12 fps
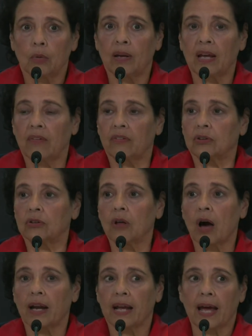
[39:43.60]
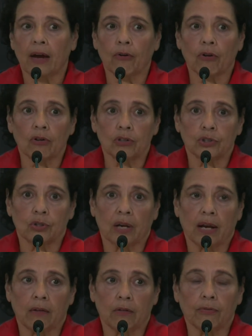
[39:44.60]
We have a lot of agriculture
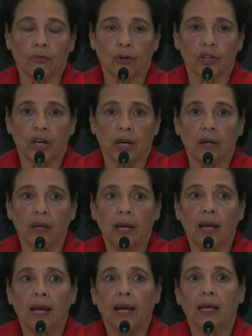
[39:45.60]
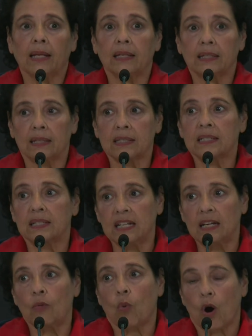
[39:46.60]
in California, and it does
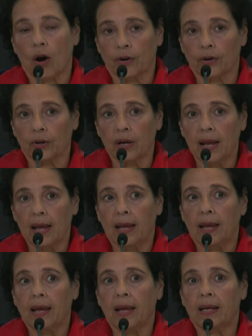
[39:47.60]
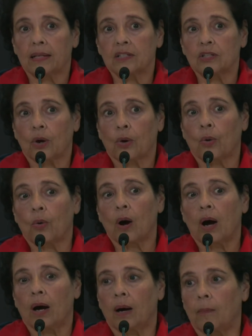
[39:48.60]
need water. And
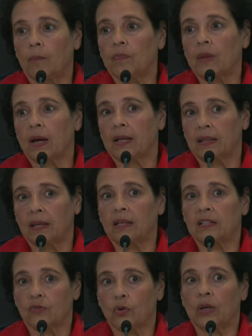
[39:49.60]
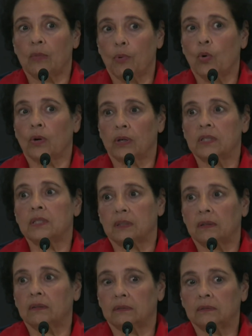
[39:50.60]
so I think it's very important.